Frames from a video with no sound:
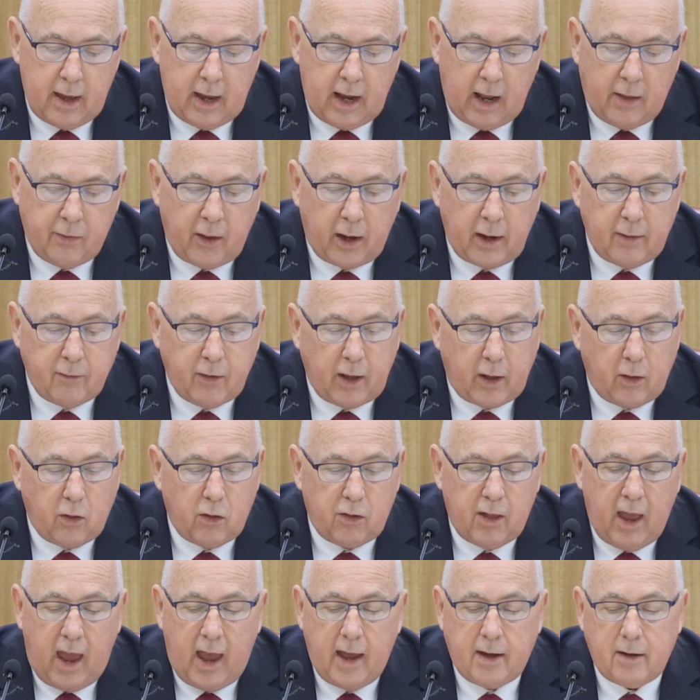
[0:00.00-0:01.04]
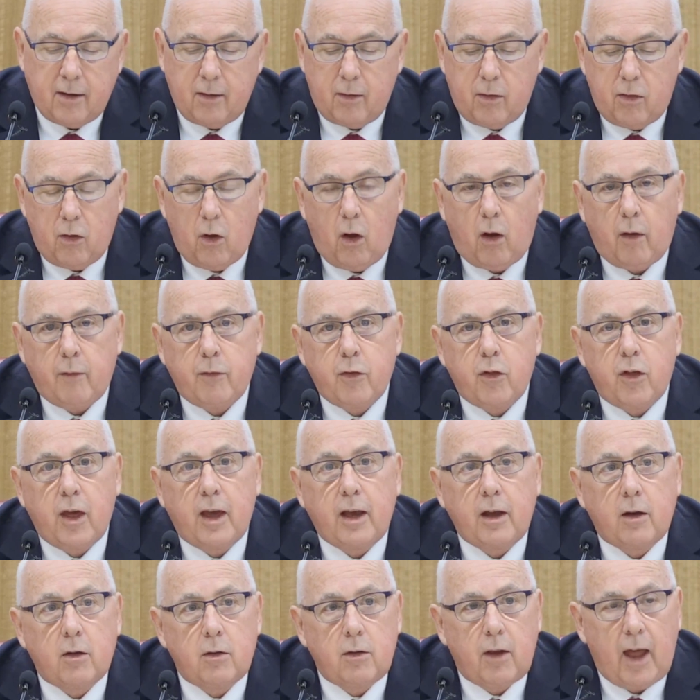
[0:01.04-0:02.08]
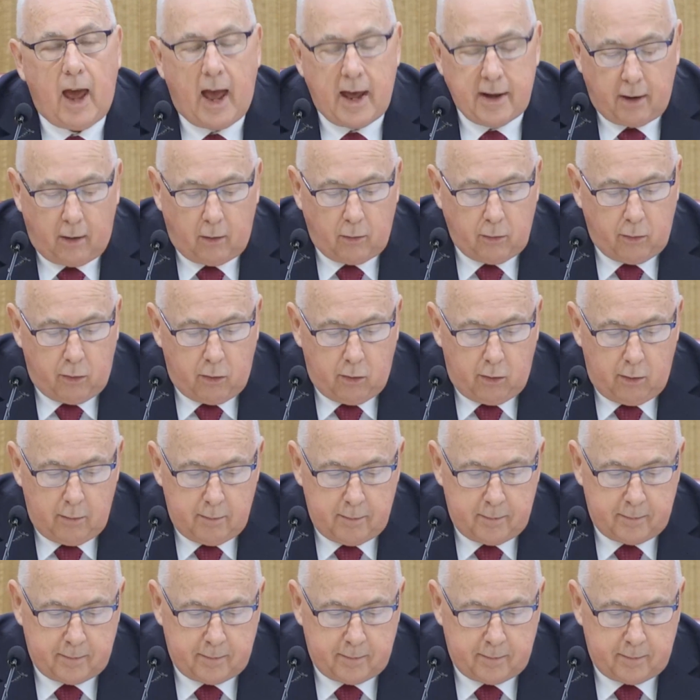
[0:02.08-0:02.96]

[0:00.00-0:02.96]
in the living standards of single adults.